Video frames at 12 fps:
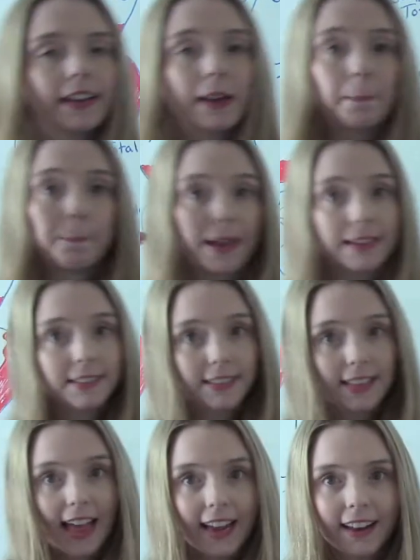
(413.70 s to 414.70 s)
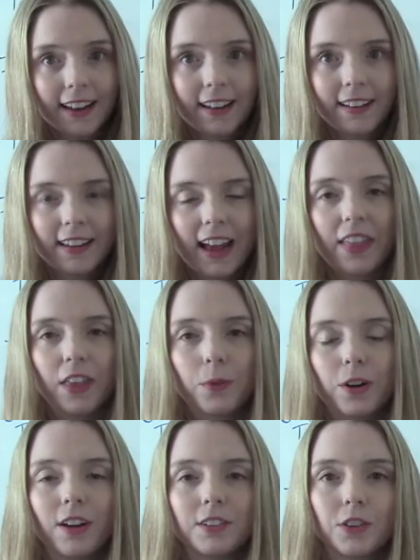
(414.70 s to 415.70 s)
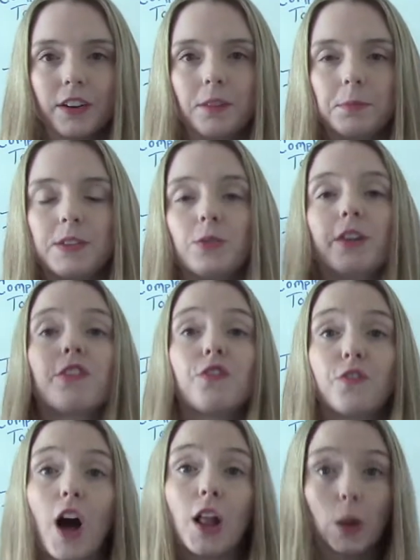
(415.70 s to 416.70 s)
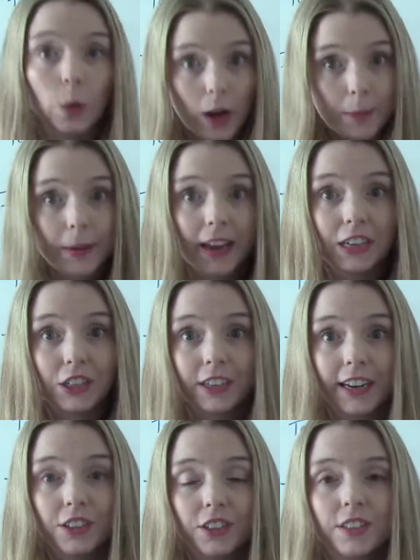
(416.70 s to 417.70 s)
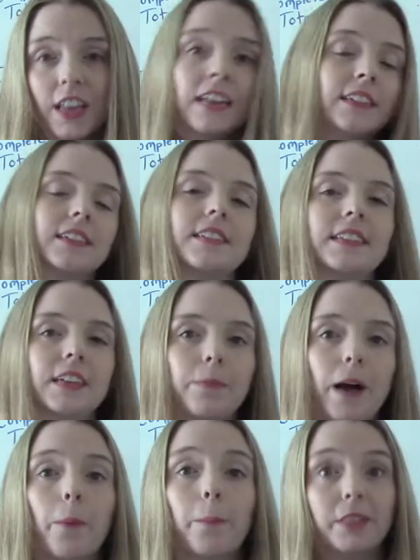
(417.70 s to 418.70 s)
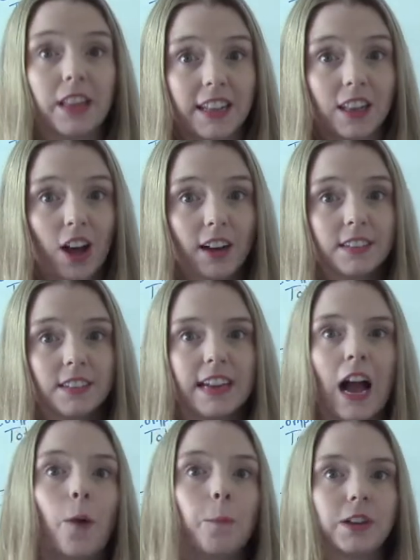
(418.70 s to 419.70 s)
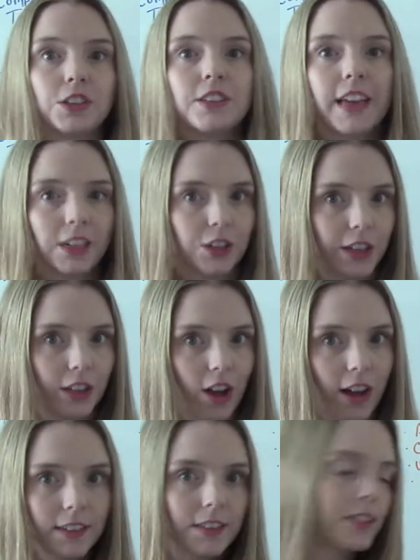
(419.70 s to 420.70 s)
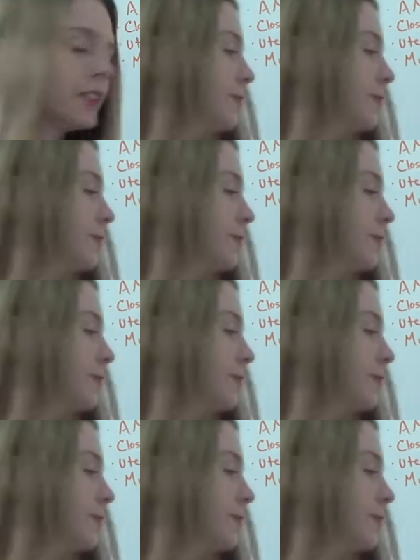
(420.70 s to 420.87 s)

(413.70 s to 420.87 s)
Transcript: to get a baseline, and then we're also going to be doing follow-up H&Hs to see about blood loss and how much she's actually lost.